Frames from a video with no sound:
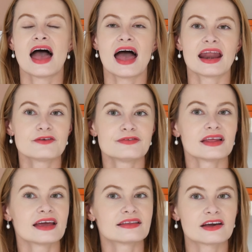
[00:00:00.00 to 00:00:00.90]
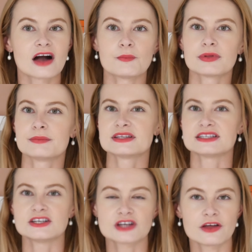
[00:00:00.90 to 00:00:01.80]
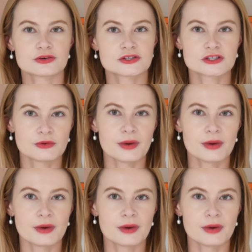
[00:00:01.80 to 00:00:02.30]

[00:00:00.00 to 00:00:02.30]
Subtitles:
And I feel like they complement each other so